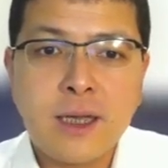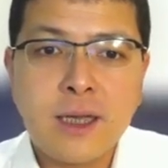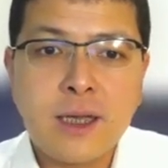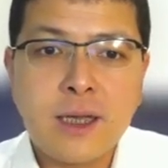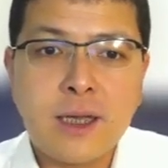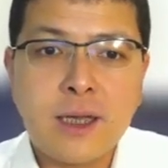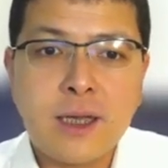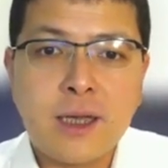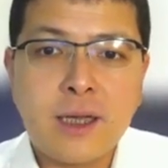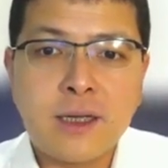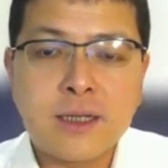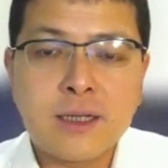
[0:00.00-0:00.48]

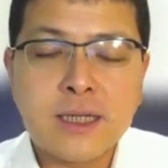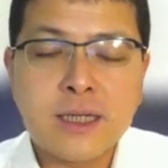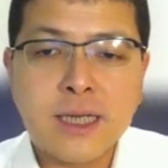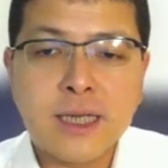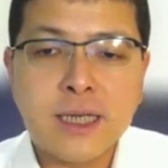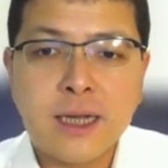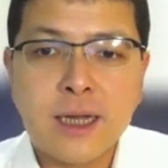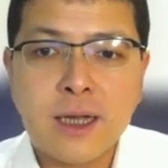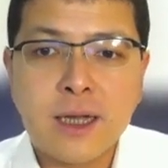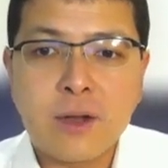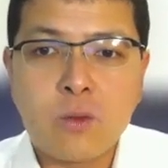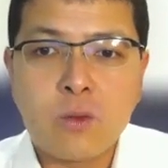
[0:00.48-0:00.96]
is
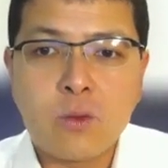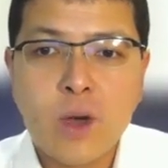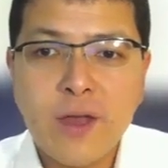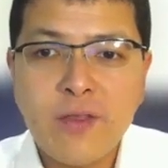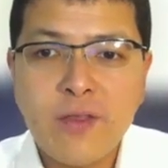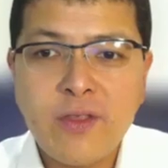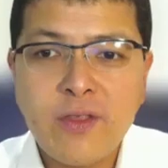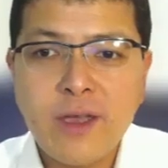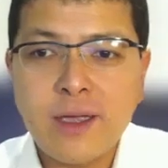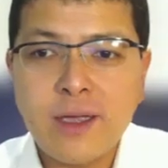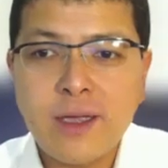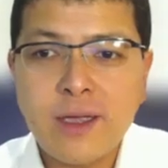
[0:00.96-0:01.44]

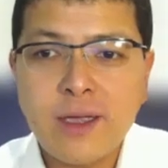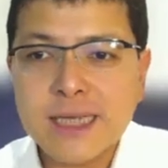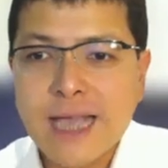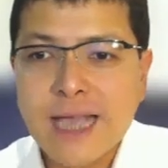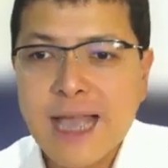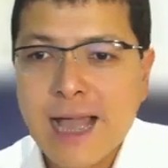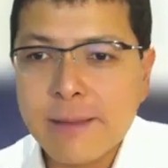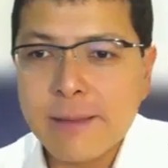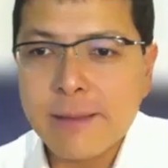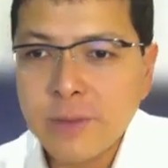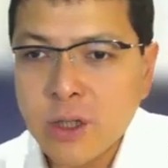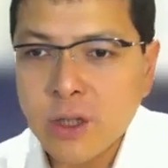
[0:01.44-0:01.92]
whether it's
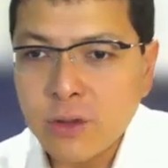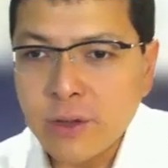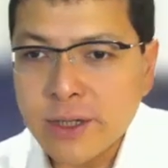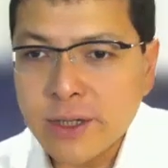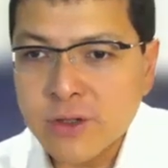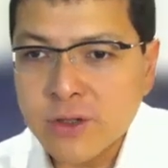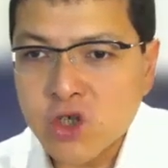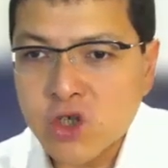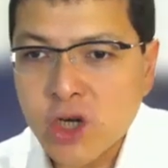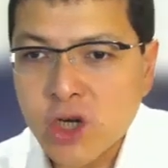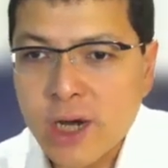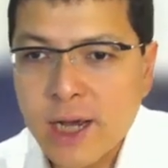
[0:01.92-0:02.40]
UMNO
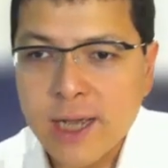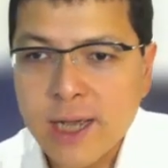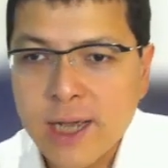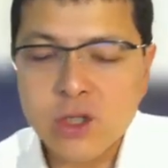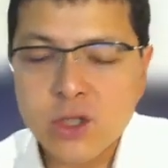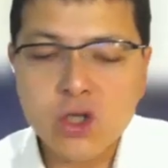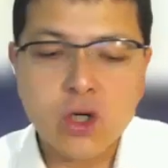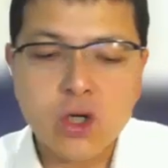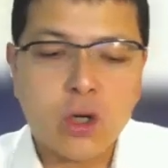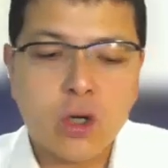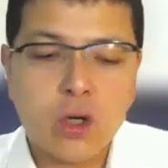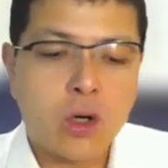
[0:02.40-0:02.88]
in
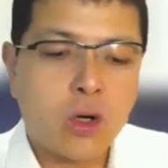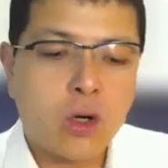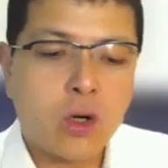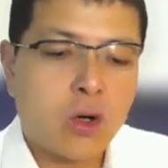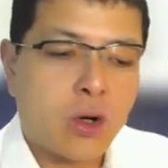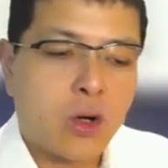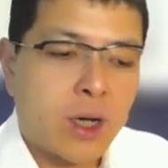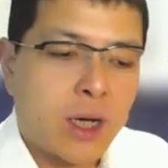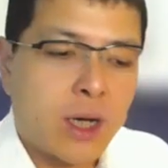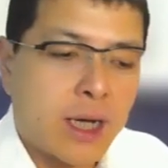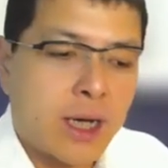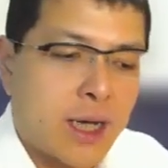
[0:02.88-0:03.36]
charge
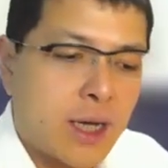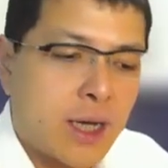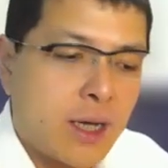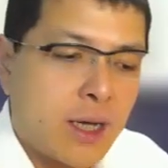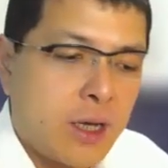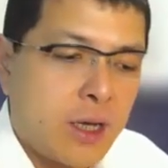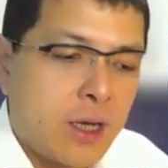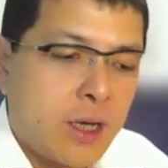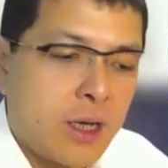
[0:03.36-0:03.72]
or